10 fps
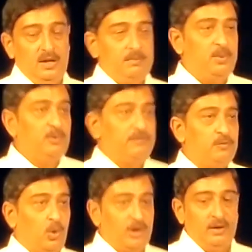improved
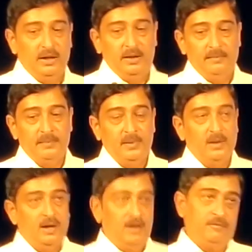warranty,
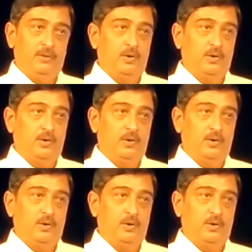and of